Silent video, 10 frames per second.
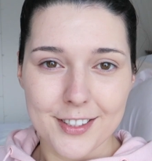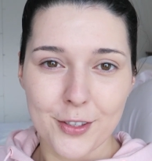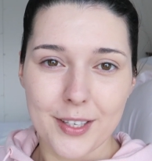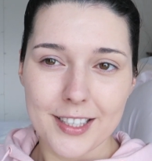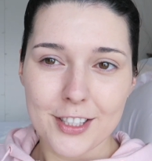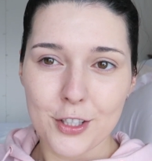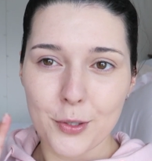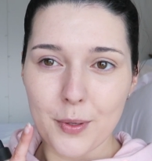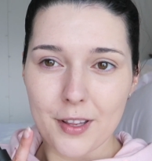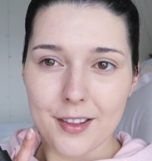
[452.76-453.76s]
To get it
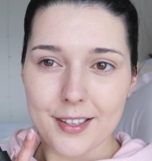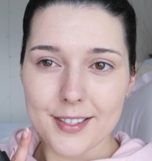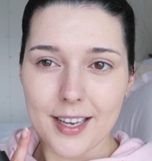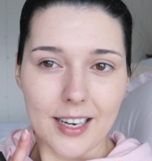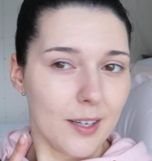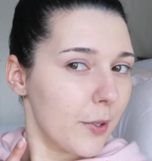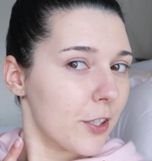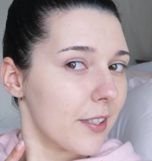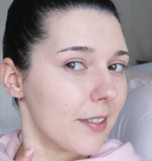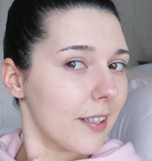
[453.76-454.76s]
to this colour,
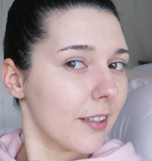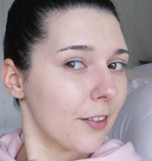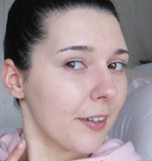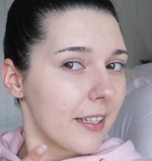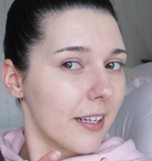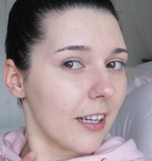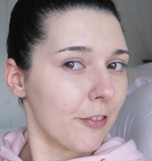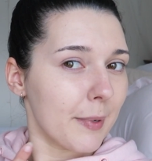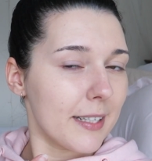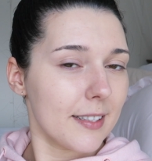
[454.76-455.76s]
which is the correct colour
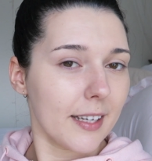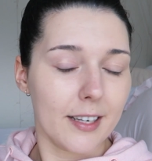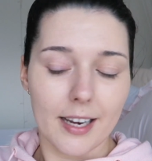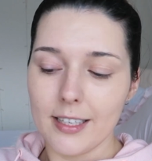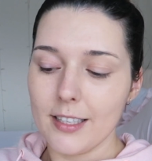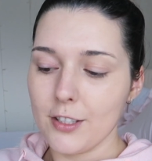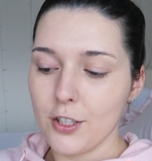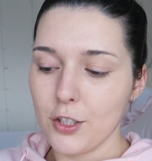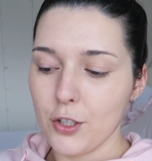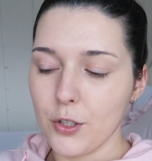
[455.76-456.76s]
for my skin, I needed
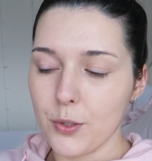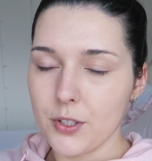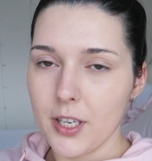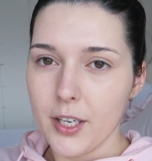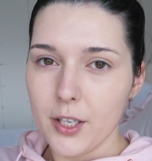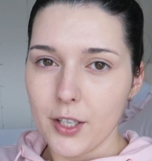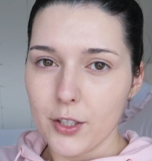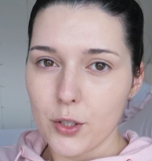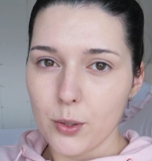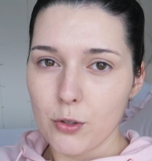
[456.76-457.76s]
to use
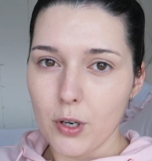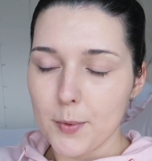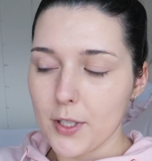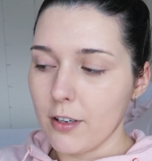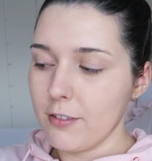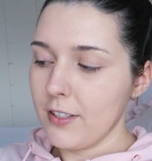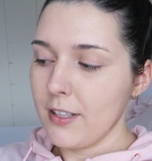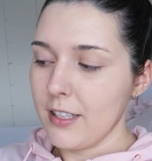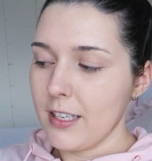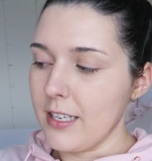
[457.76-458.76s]
2 drops of
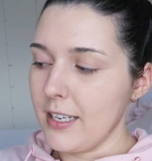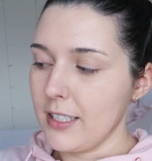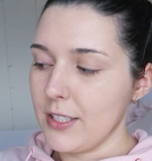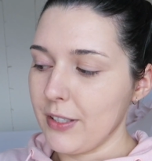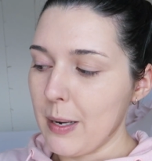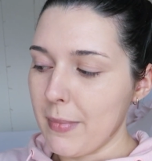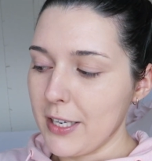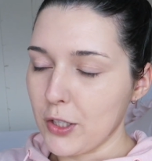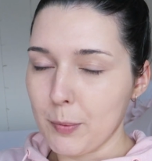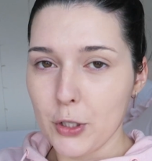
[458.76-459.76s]
the Innisfree My
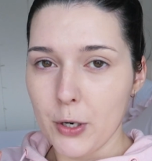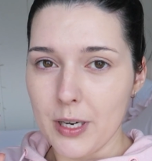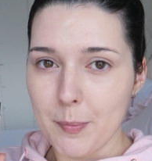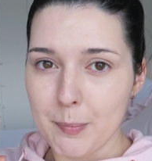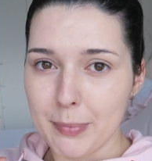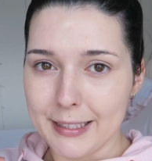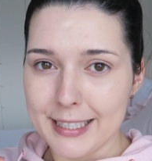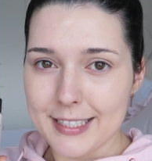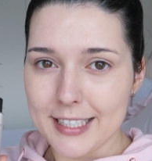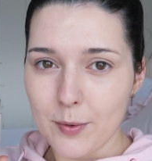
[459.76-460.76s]
Drop Tone Up
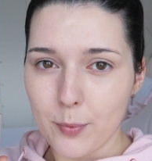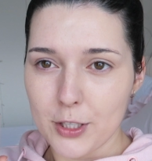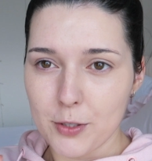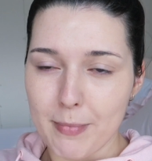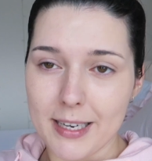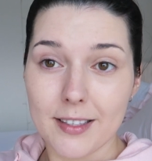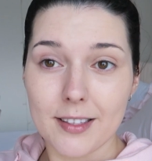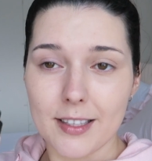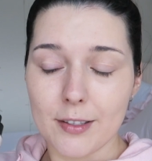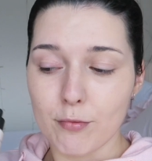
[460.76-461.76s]
Blender, which made
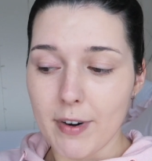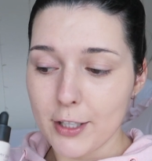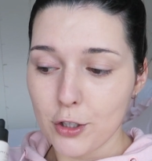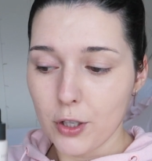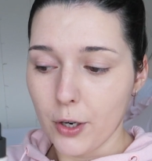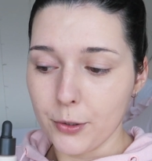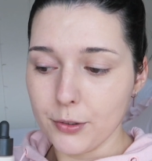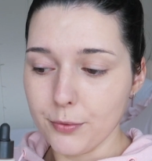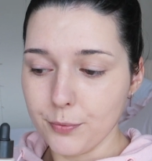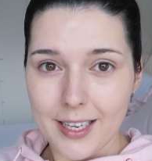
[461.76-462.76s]
it the right
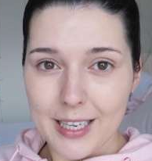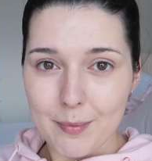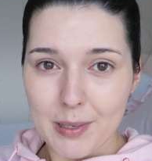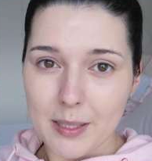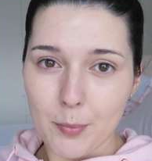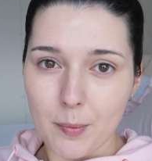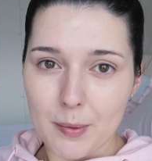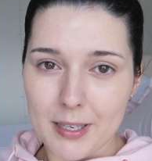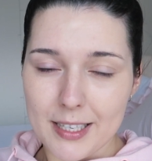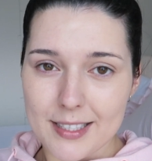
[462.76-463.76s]
tone. But the
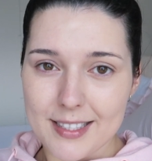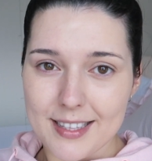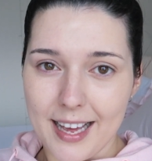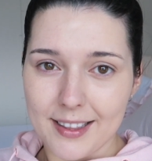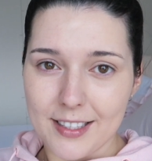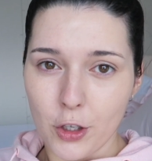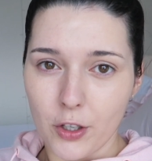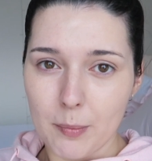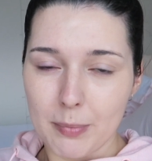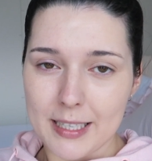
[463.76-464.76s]
problem is that the
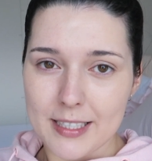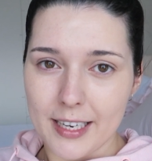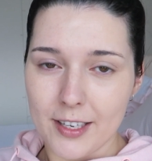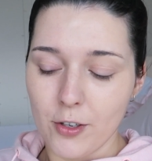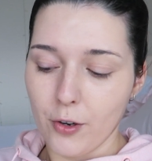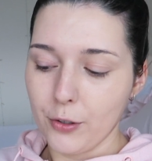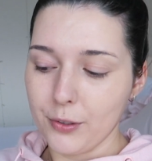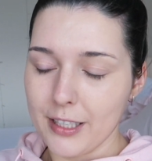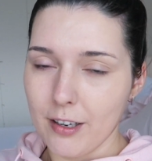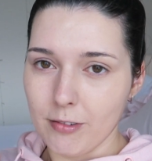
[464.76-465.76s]
Tone Up Blender not
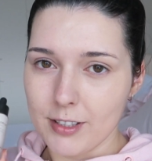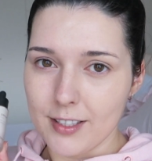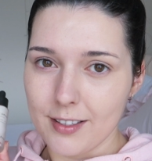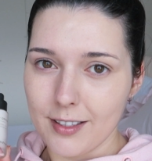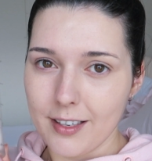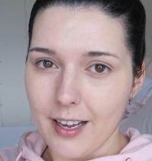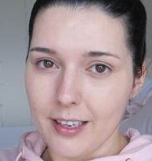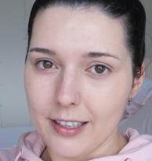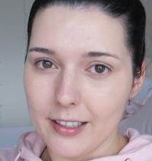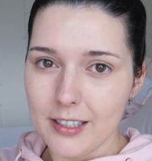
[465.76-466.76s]
only altered the
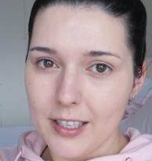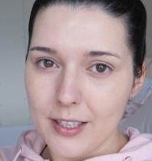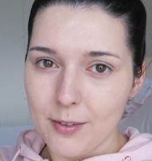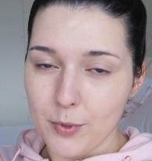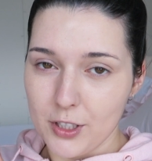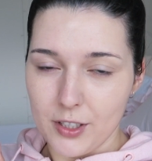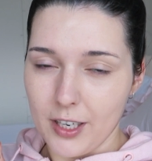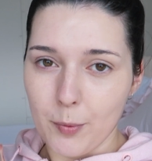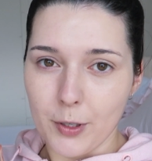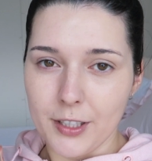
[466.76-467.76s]
colour, which
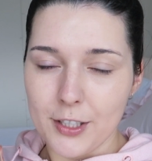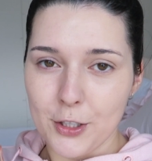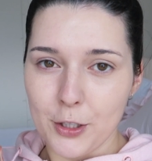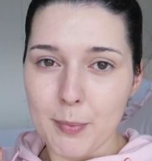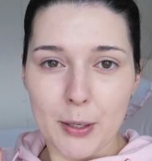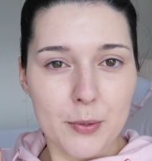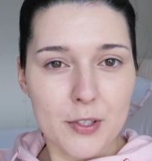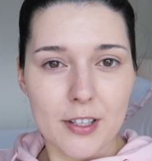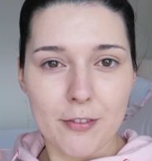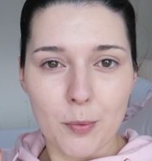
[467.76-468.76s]
I wanted it to, but
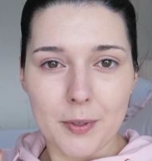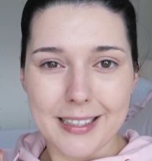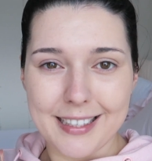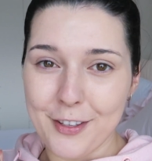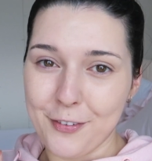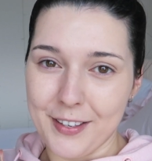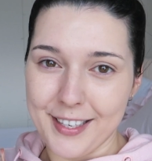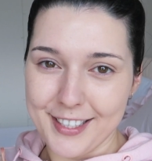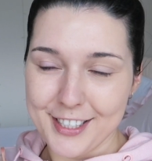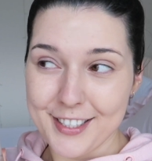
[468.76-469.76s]
also the formula and the
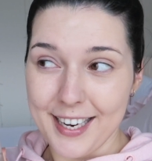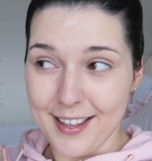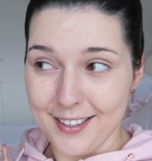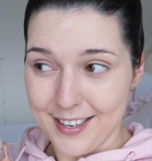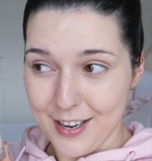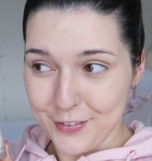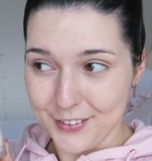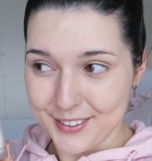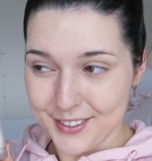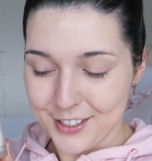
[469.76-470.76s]
finish and the
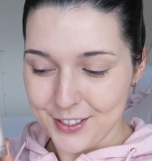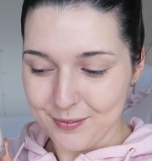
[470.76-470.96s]
coverage.